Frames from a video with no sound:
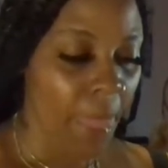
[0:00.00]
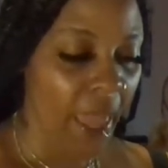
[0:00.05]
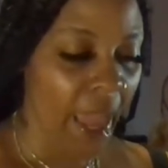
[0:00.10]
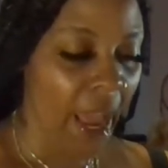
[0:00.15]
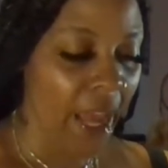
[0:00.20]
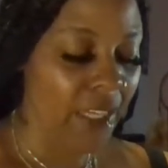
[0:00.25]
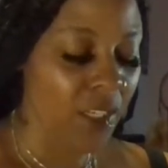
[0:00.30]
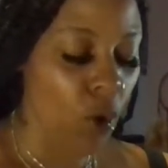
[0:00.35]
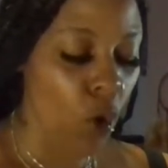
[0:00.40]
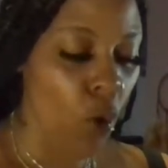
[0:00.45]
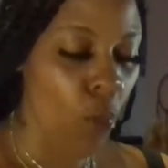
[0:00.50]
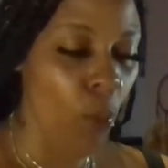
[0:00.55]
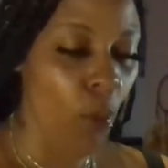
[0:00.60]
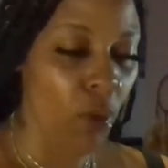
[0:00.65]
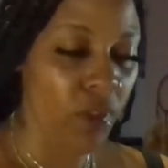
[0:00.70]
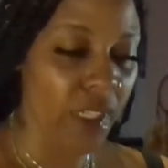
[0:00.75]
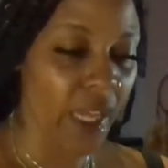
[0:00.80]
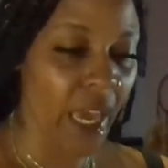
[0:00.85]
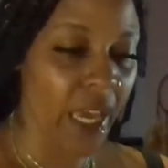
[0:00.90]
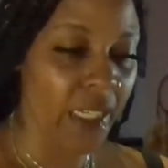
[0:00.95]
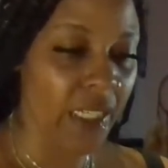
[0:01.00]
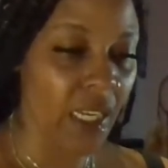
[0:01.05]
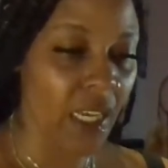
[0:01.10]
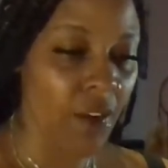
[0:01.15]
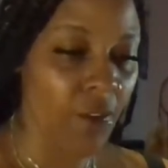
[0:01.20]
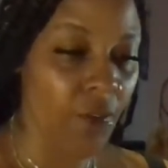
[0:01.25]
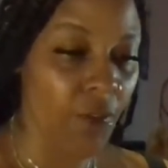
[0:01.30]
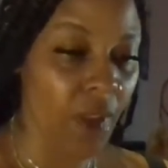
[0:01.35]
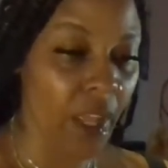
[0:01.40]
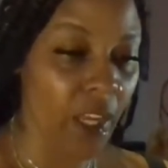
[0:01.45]
as almost as
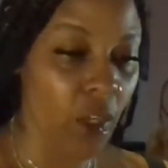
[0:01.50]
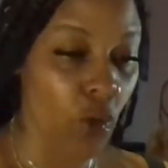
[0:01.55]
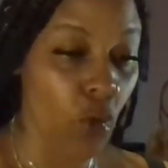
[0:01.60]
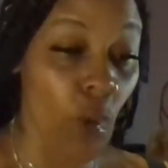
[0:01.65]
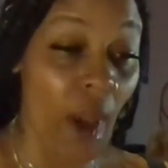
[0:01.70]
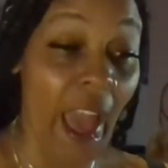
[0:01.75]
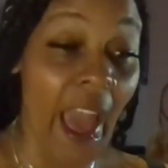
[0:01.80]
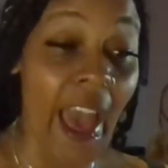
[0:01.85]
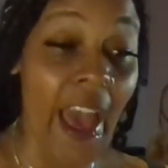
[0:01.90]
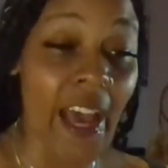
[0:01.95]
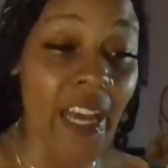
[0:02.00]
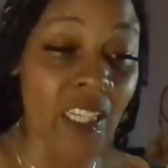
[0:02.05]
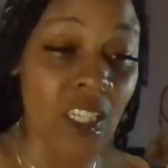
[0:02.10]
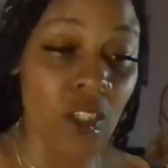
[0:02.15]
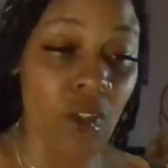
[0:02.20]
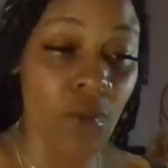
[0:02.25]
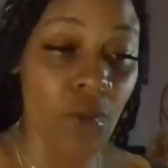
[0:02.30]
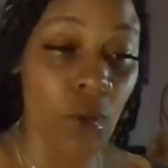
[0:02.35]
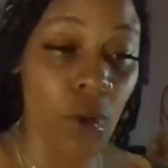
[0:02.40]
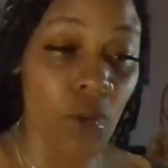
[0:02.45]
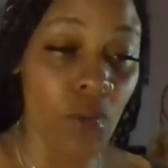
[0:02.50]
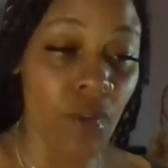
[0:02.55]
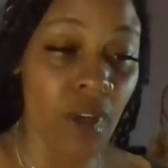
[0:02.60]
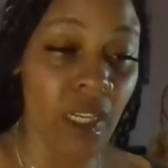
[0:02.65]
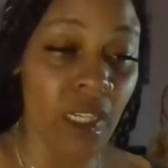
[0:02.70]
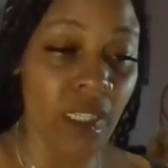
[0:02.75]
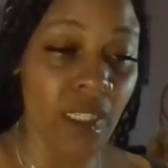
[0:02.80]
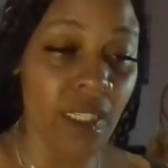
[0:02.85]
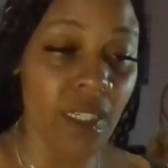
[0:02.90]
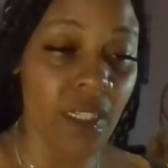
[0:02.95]
if like you asked for
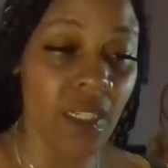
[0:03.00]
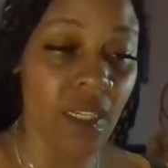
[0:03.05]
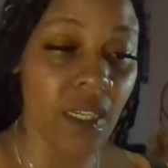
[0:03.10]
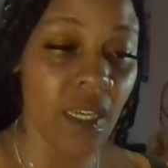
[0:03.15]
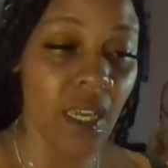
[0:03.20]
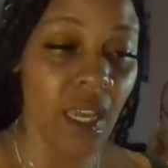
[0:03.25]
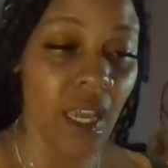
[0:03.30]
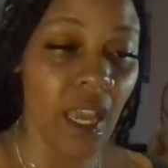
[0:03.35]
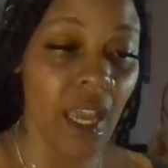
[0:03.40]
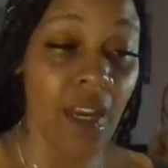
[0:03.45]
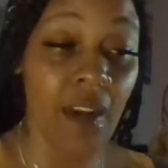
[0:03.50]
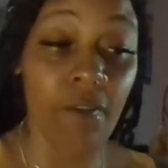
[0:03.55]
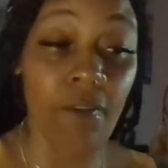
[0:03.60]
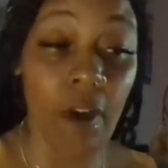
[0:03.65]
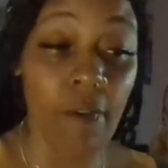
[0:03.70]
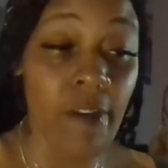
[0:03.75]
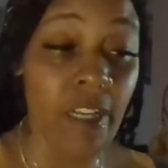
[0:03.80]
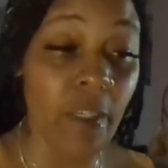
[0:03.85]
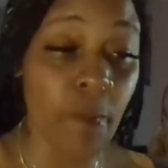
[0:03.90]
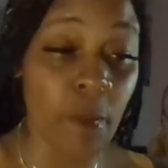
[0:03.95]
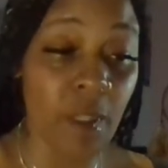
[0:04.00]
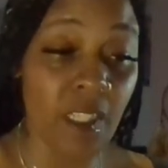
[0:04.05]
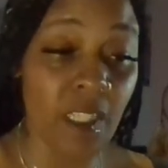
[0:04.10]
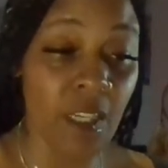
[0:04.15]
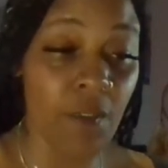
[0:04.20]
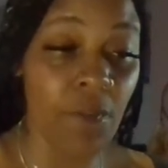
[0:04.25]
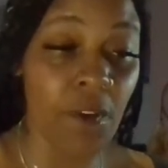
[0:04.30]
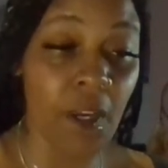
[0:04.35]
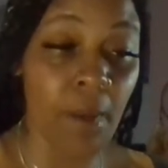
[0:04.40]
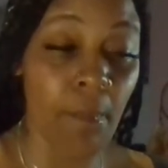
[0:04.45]
it in a very
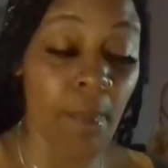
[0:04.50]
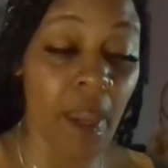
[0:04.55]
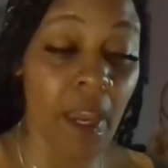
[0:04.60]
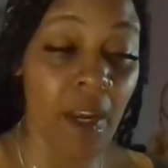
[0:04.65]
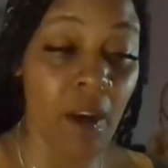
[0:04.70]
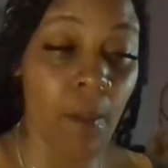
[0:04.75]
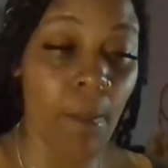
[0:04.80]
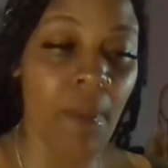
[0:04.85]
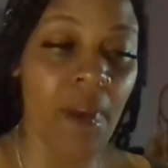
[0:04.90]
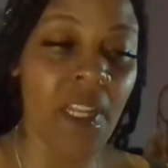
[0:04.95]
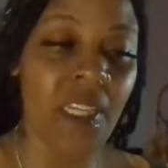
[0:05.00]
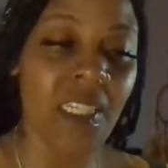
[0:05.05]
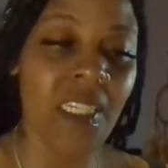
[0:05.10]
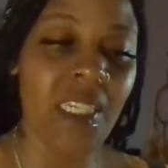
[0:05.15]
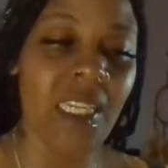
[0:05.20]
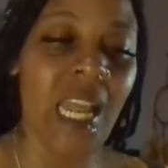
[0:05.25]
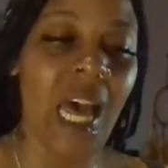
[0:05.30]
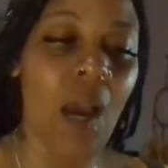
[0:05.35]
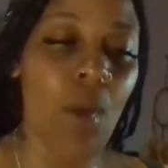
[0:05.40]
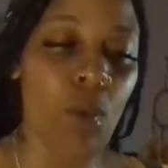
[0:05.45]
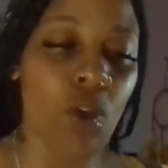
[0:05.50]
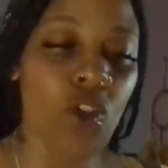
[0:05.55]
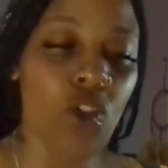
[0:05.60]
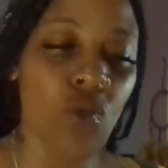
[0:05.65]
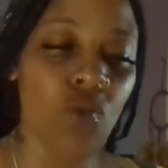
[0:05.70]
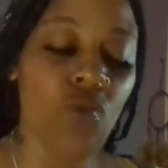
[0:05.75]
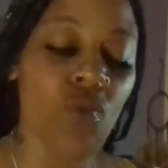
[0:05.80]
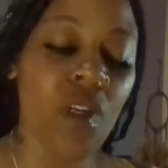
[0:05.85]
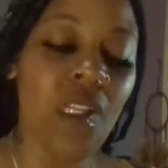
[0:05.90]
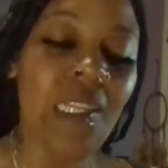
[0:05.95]
specific manner but it's not what
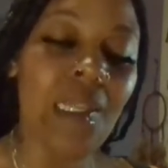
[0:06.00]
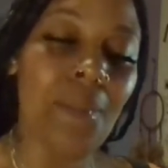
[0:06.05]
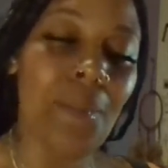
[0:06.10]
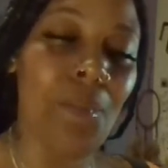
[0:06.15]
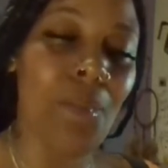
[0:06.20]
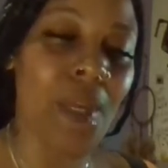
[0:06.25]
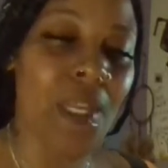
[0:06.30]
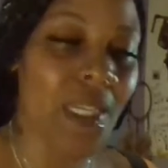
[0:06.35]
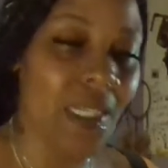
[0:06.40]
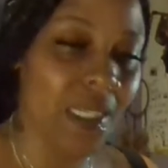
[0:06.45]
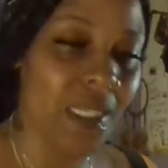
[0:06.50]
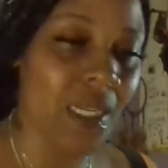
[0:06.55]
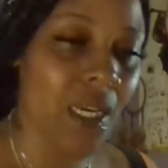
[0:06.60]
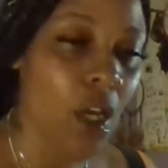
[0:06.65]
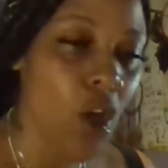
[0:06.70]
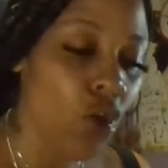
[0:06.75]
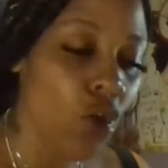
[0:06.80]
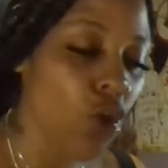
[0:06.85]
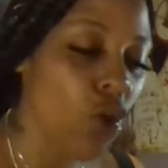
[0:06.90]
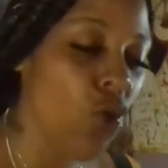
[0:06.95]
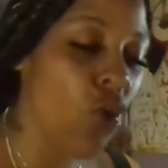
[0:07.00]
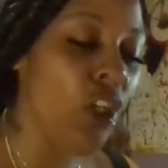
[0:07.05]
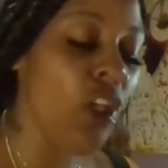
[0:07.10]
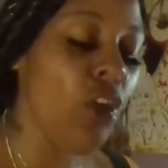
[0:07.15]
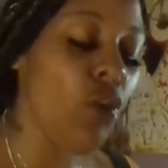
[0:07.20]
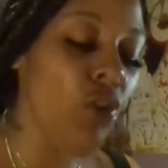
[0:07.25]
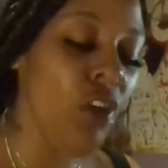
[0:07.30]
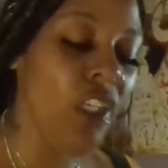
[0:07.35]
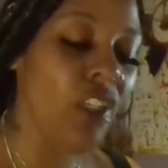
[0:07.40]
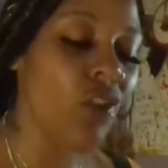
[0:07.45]
you really meant so you
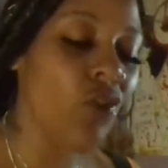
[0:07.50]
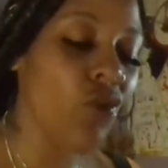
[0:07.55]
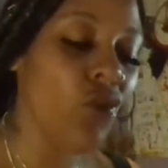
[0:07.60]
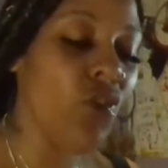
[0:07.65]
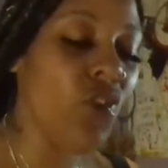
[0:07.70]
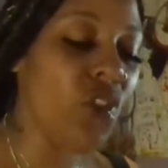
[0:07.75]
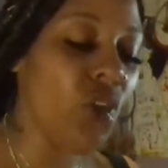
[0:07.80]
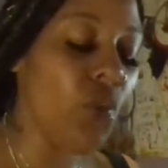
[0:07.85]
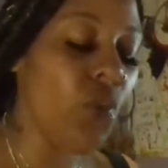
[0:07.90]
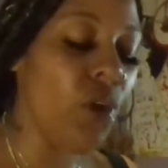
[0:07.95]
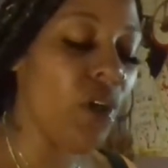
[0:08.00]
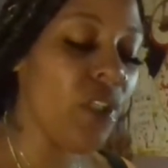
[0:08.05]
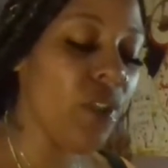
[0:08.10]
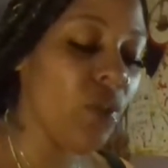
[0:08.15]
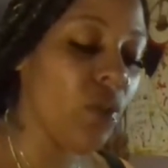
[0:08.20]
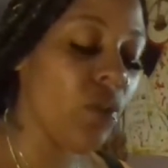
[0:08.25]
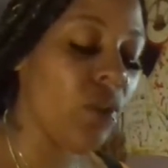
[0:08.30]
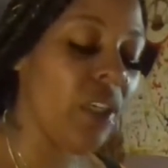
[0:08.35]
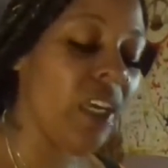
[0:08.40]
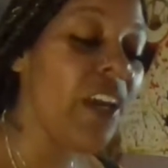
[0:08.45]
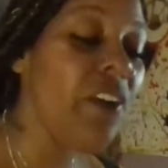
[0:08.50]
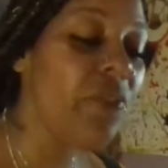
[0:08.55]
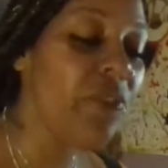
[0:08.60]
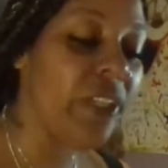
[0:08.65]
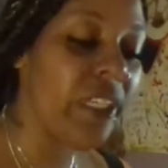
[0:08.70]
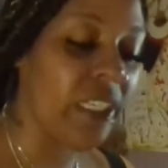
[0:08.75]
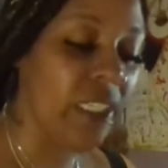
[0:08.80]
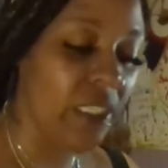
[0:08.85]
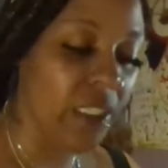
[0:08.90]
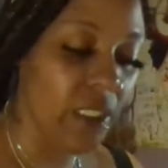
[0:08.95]
you need to choose your words
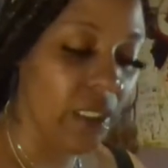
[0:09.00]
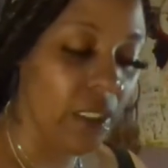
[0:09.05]
carefully